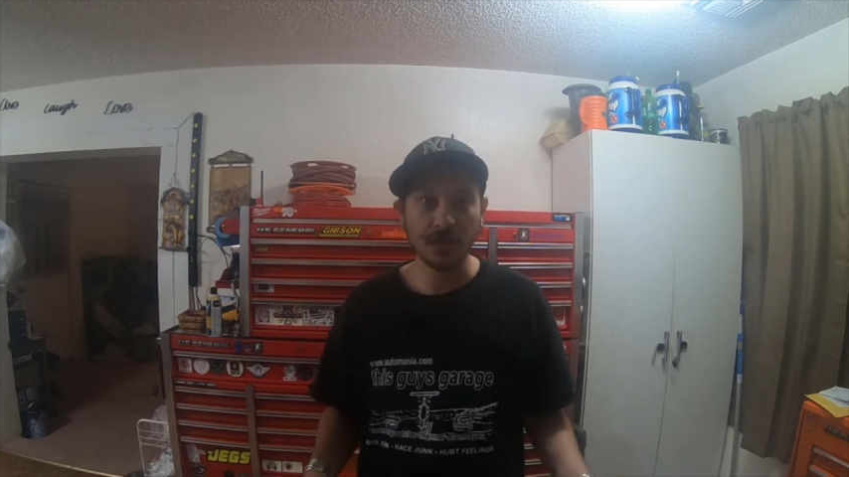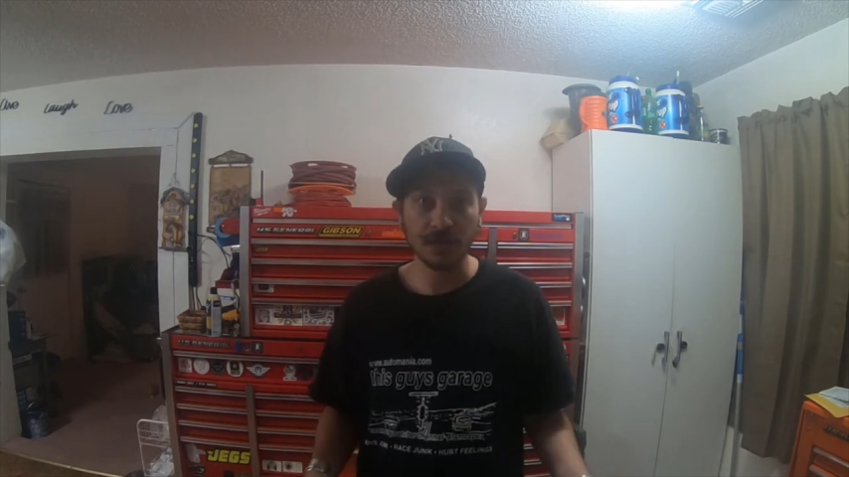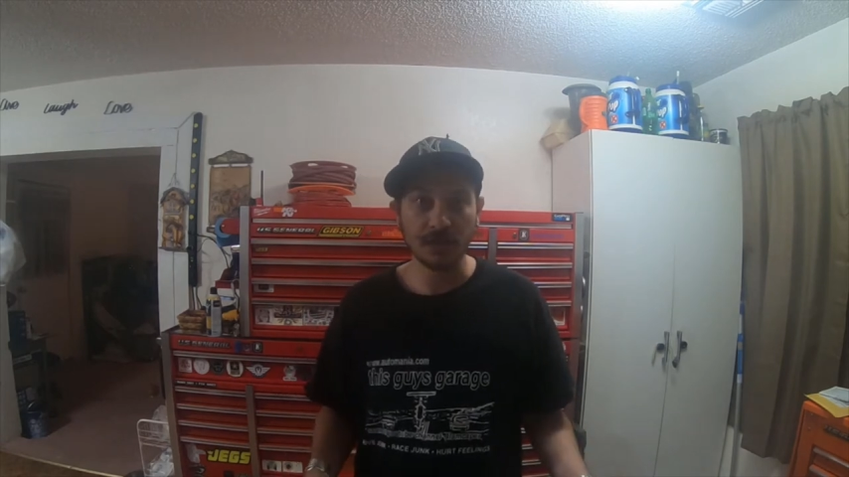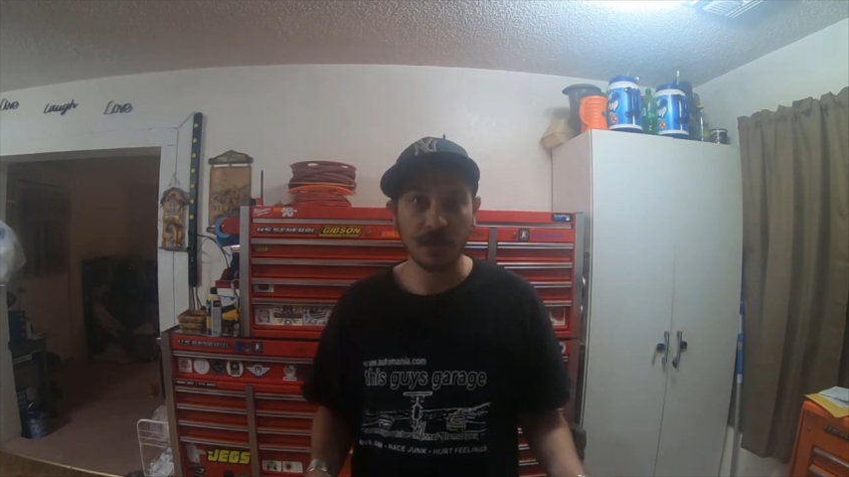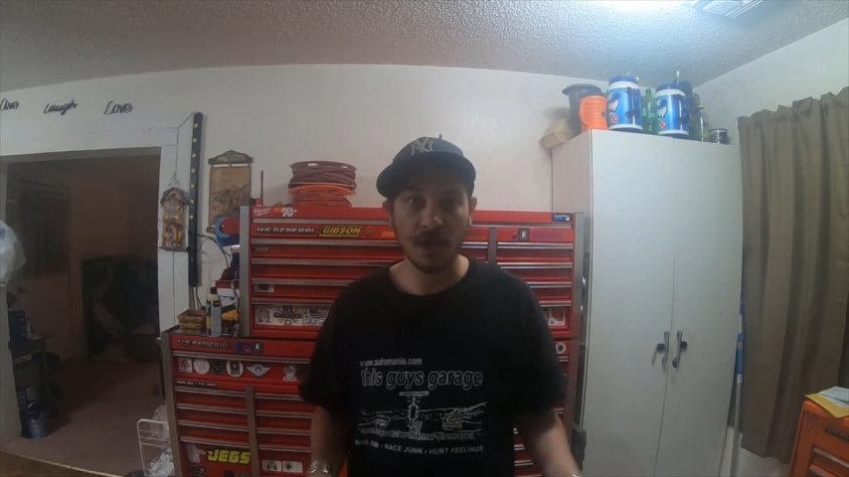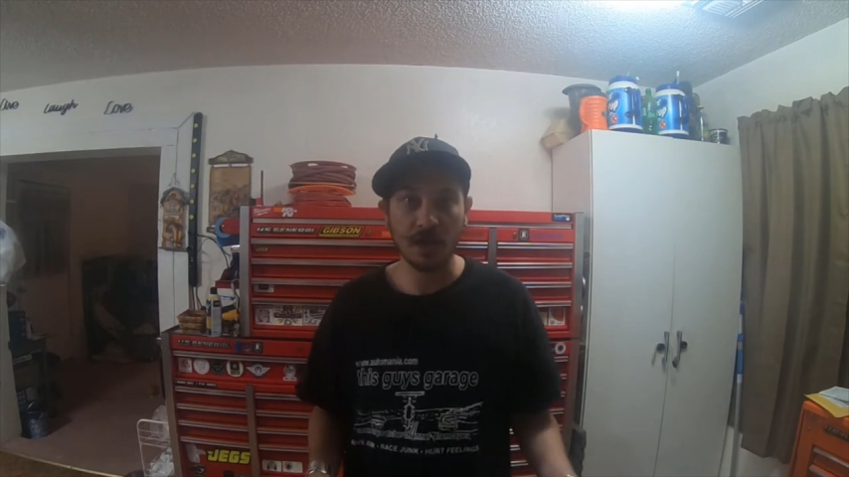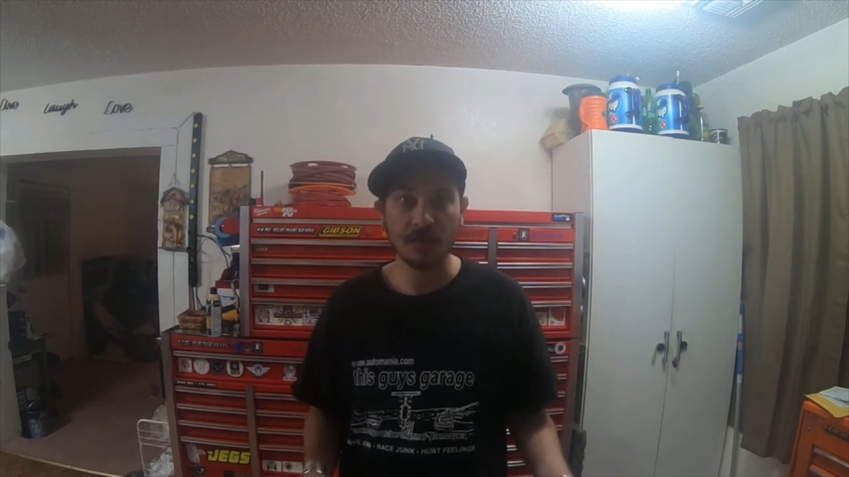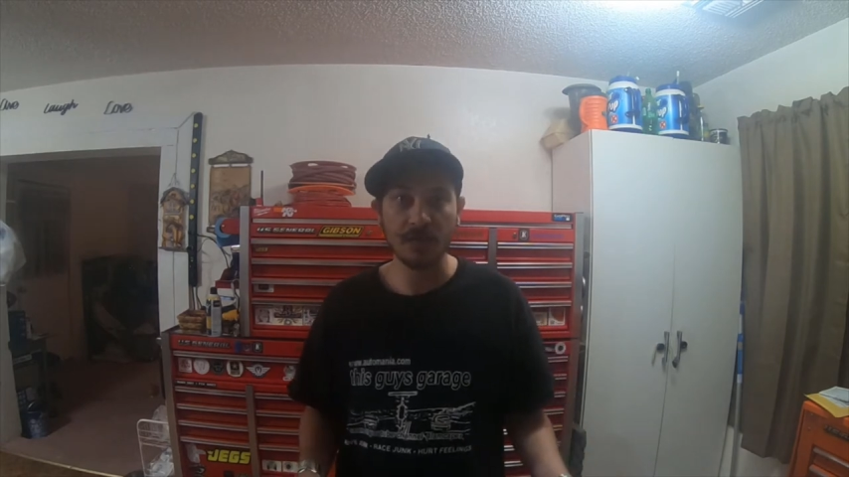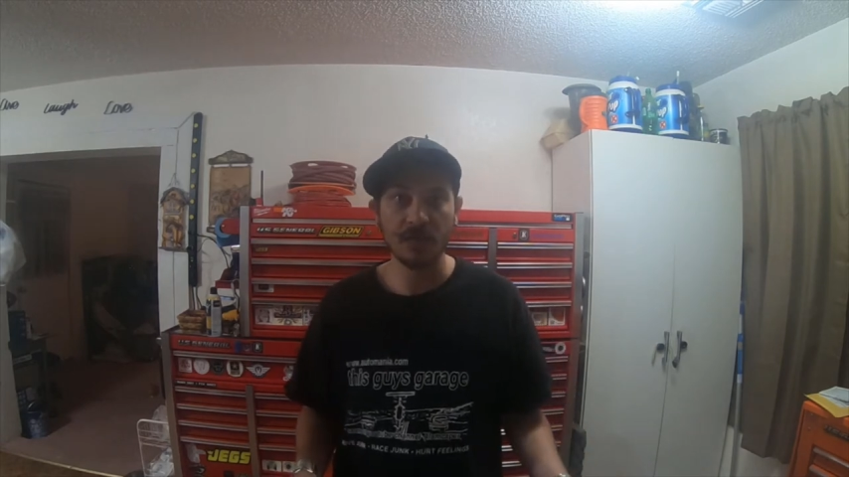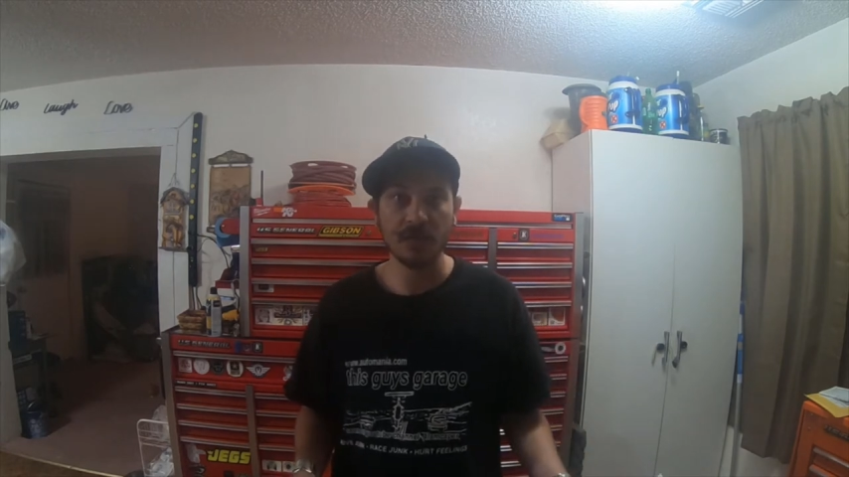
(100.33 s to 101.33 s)

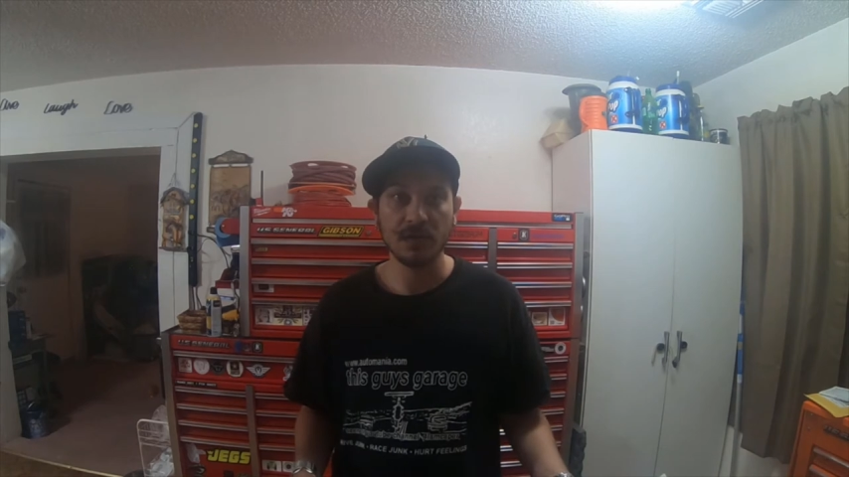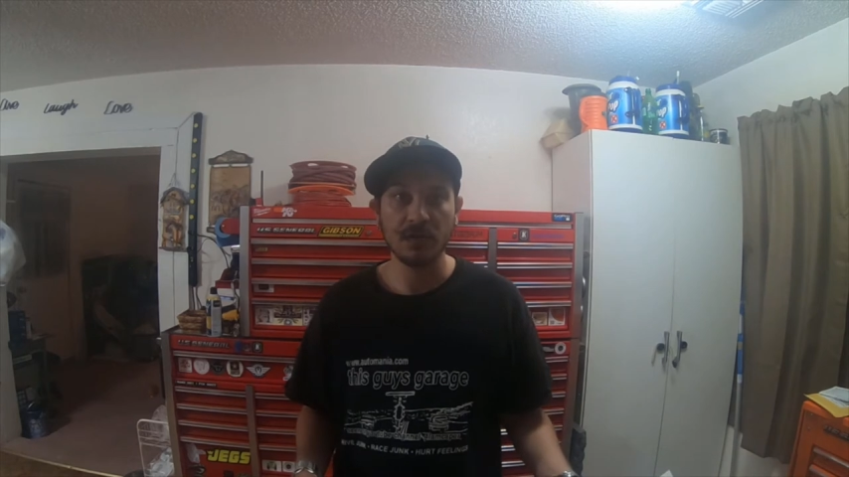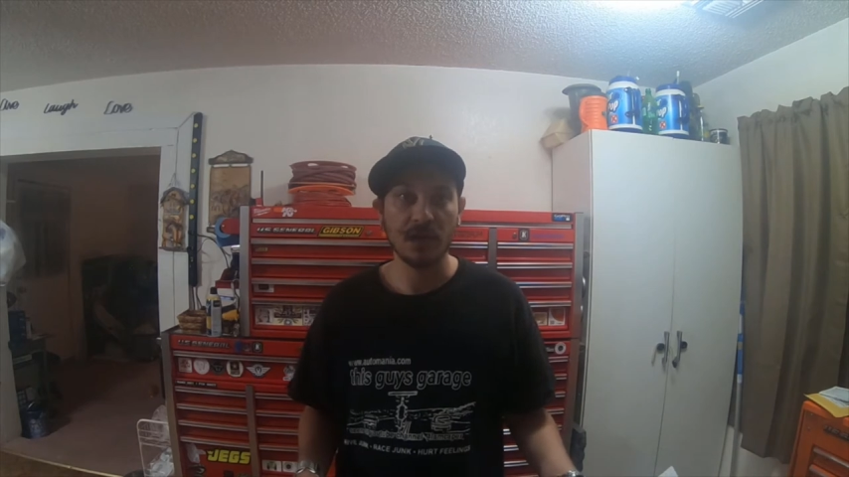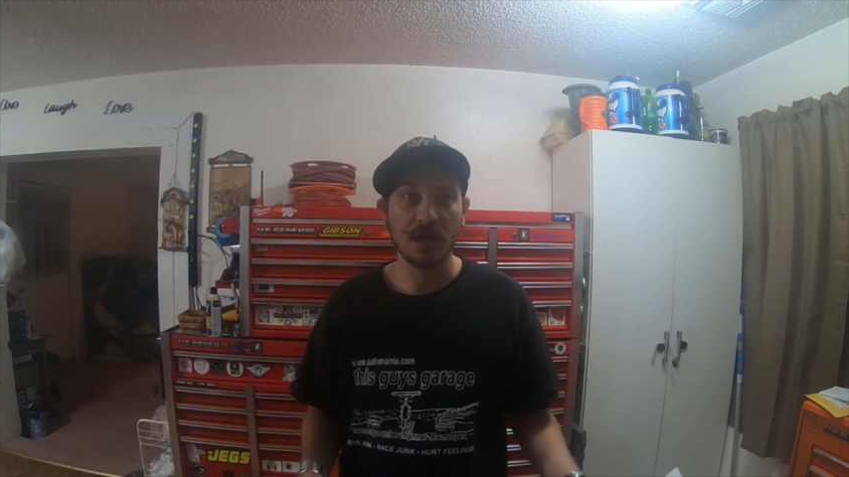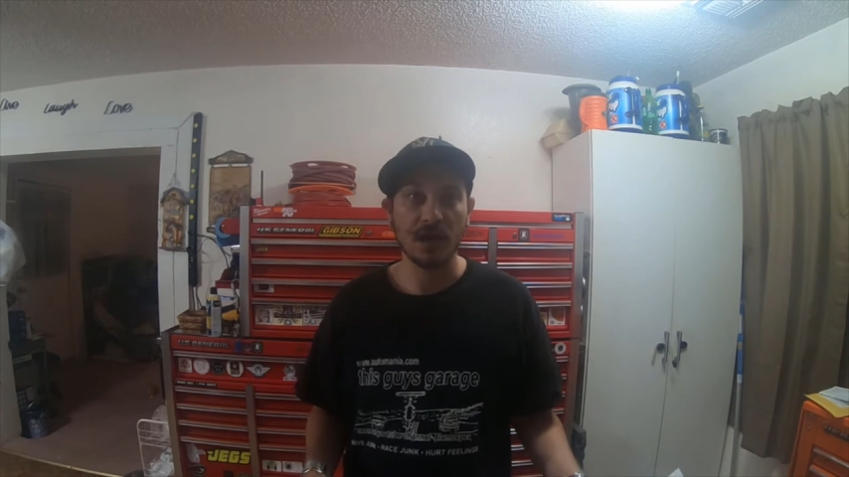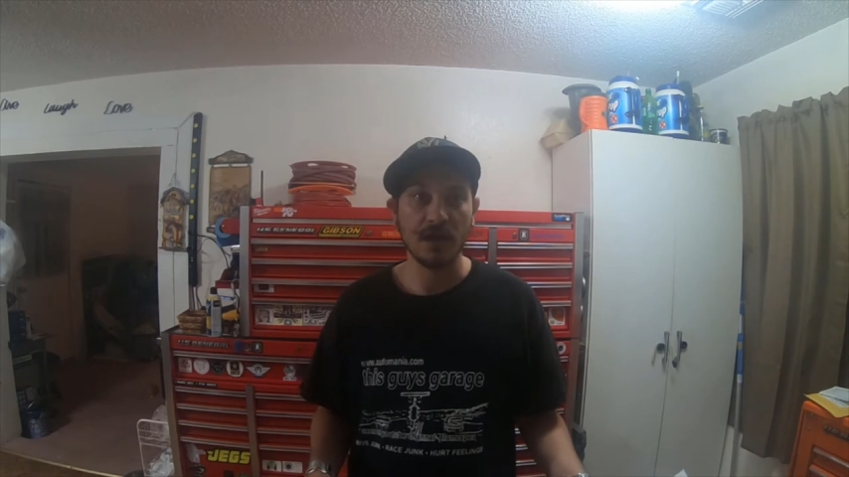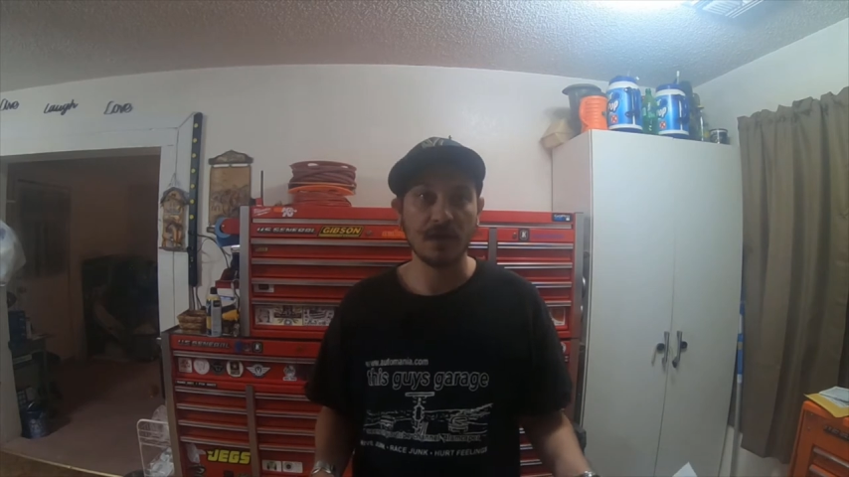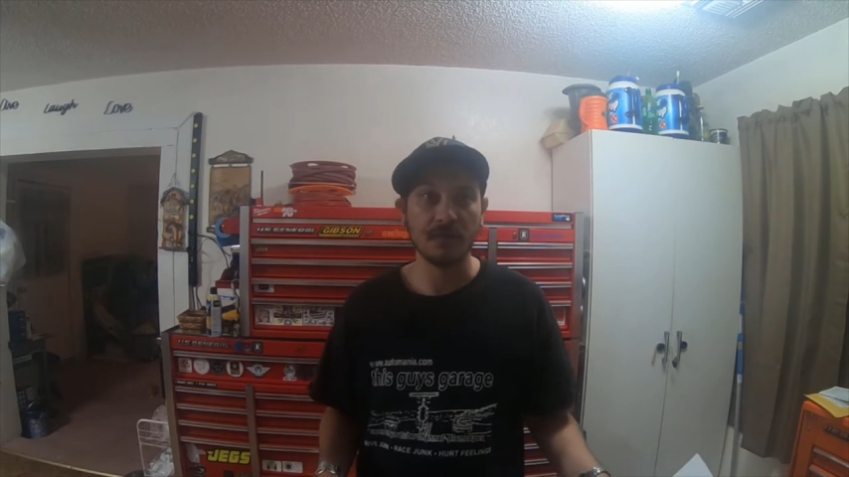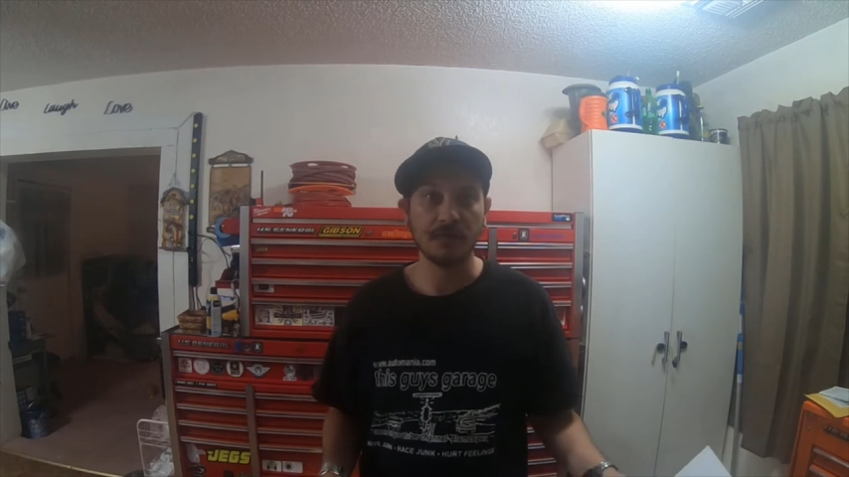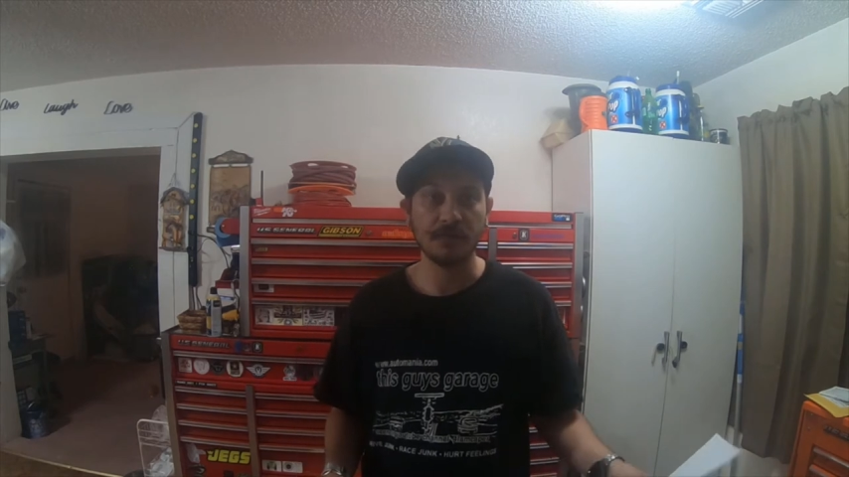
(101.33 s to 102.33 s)
stop
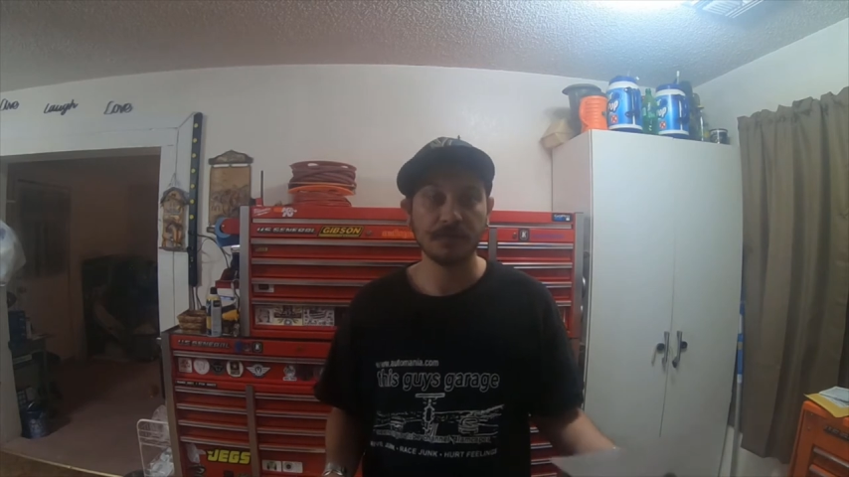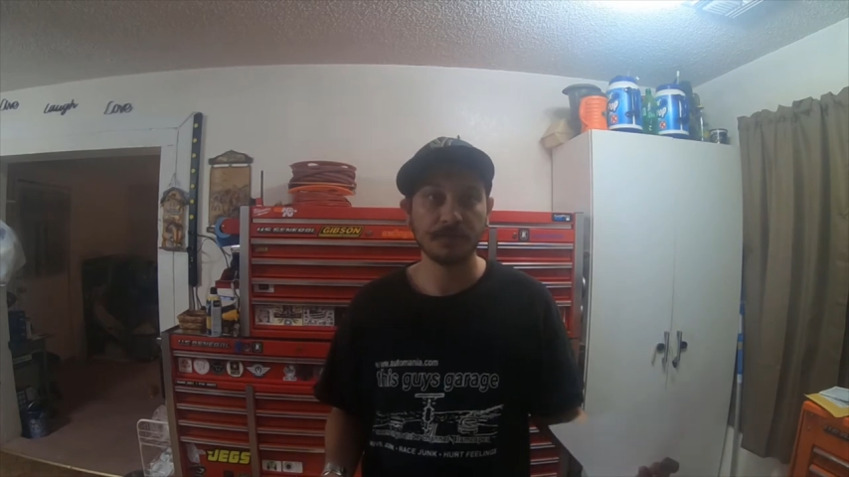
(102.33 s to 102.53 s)
um,